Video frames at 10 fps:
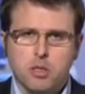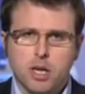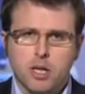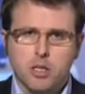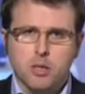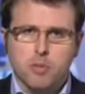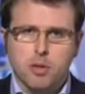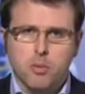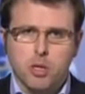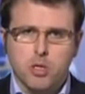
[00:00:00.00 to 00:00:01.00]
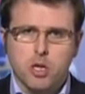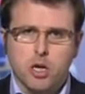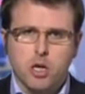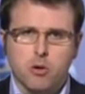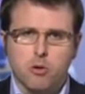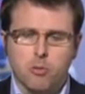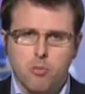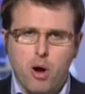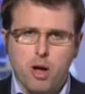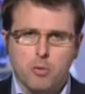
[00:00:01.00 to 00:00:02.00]
That is something which certainly Gordon
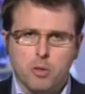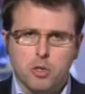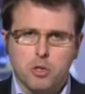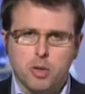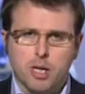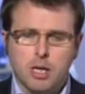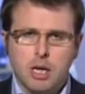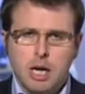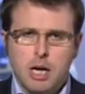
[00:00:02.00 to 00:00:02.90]
Brown was doing